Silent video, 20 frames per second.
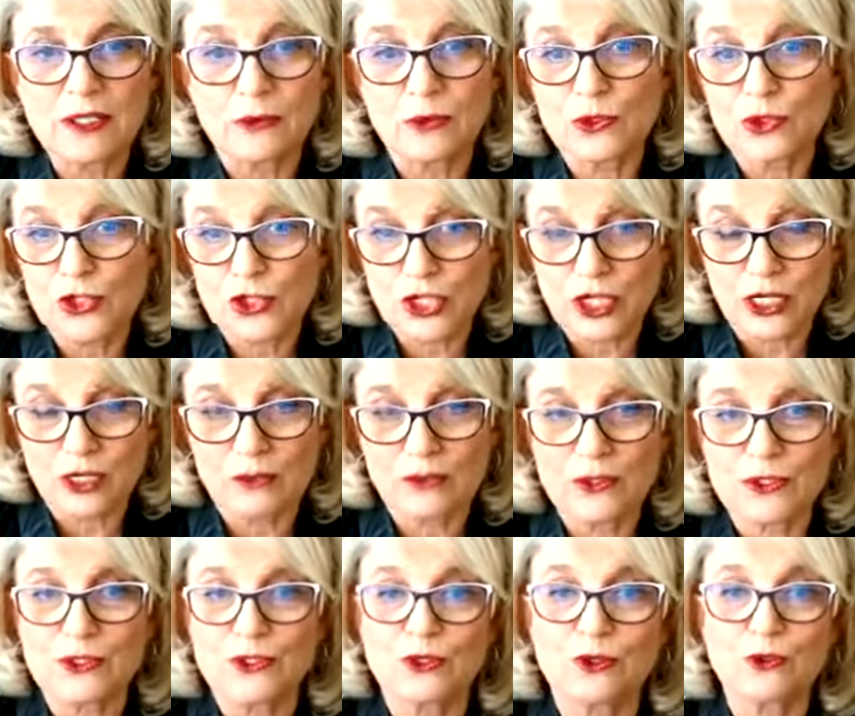I will share
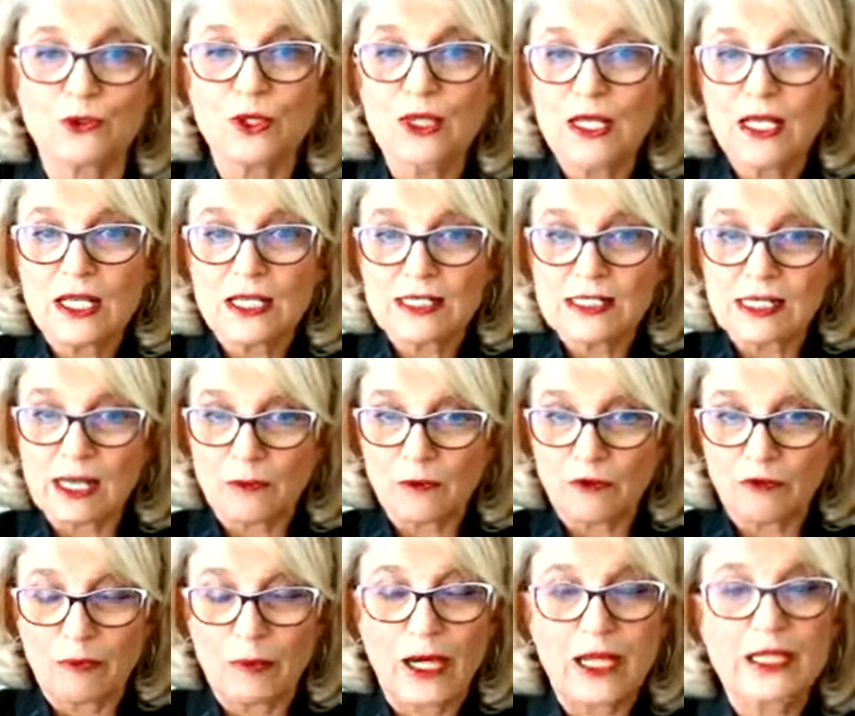with you some
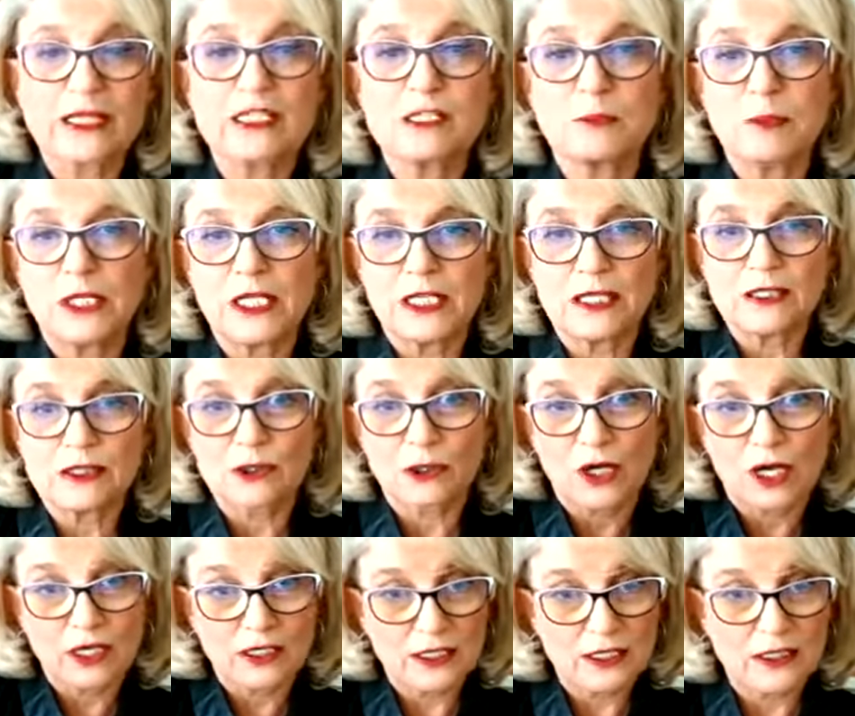of my experience or
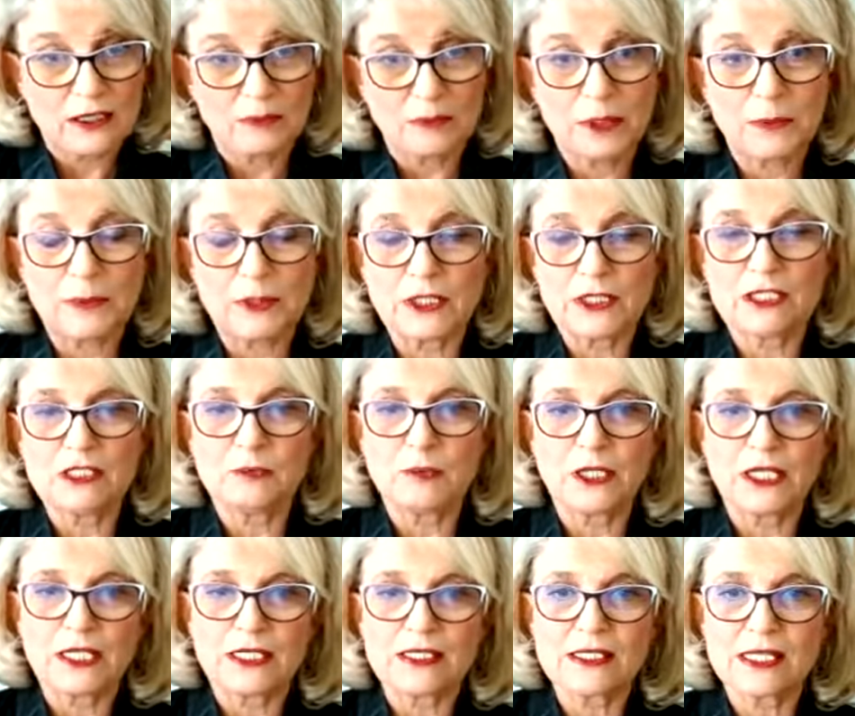other people's
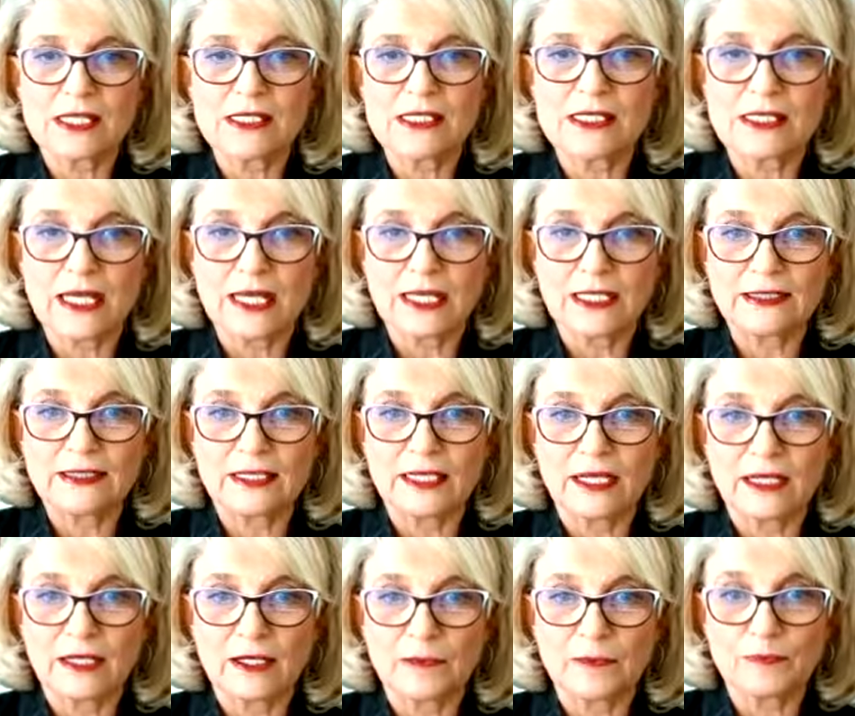experiences that
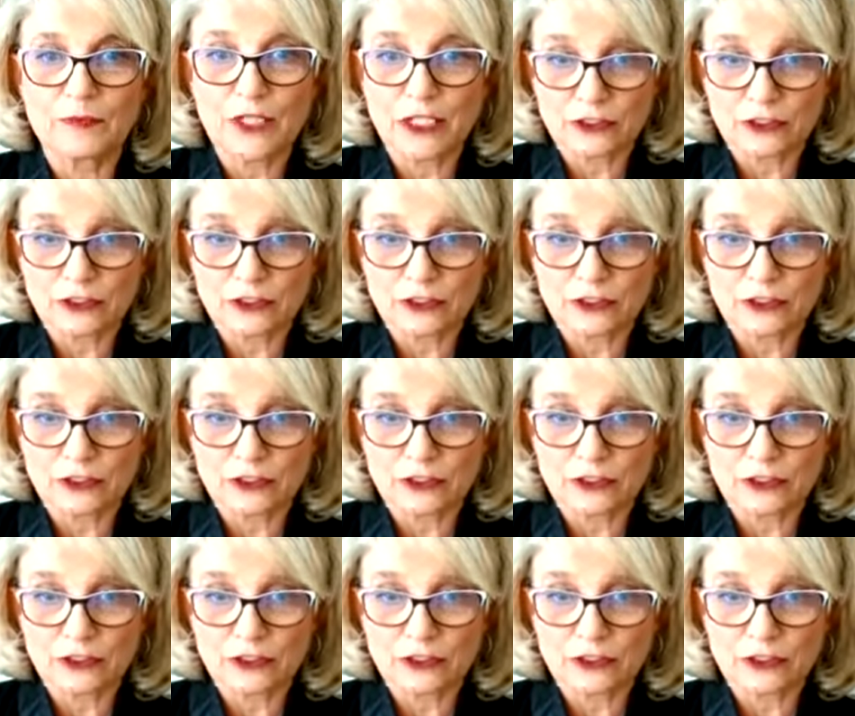um,